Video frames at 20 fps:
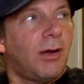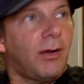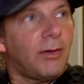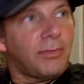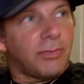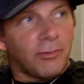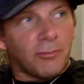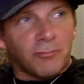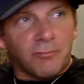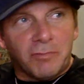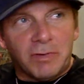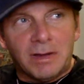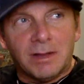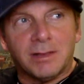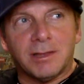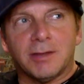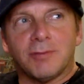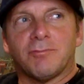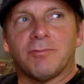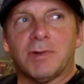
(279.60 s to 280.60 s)
the
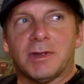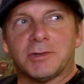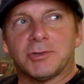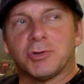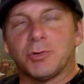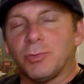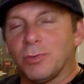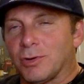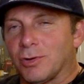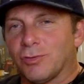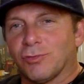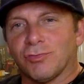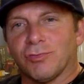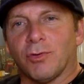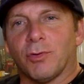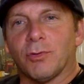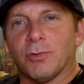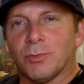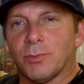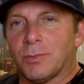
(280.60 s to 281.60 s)
really rich who
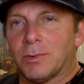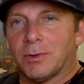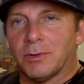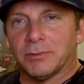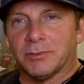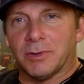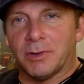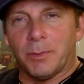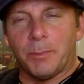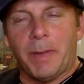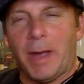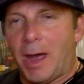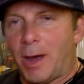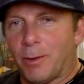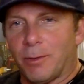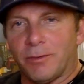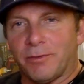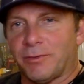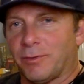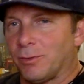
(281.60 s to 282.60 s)
control the world and the
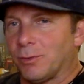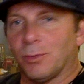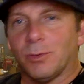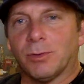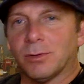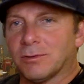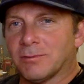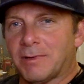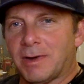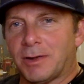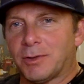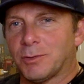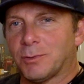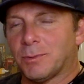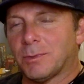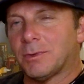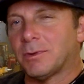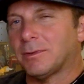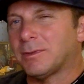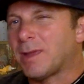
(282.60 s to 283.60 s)
powerful all around the
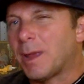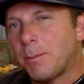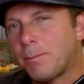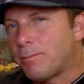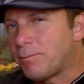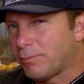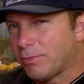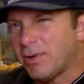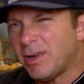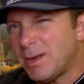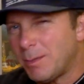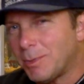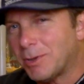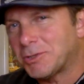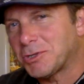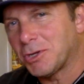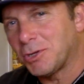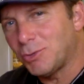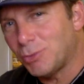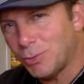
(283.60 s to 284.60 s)
world, they pretty
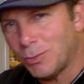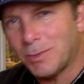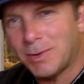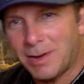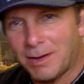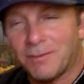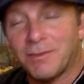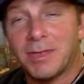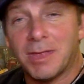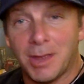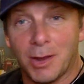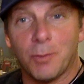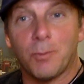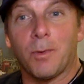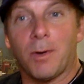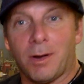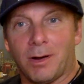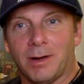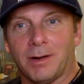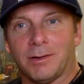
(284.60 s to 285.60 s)
much can do whatever they
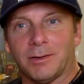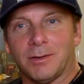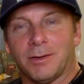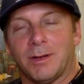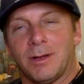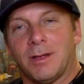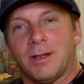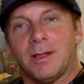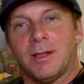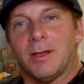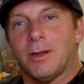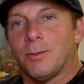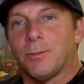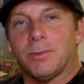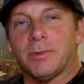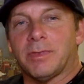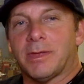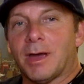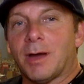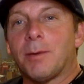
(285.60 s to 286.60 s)
want
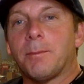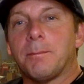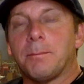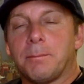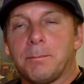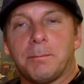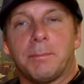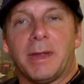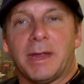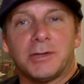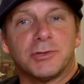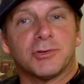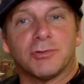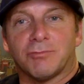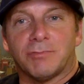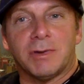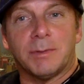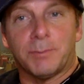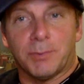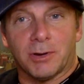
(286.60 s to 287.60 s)
without major
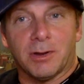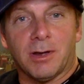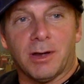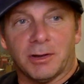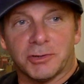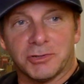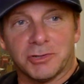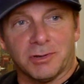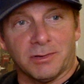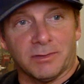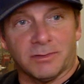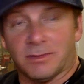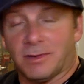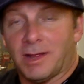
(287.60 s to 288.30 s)
repercussions.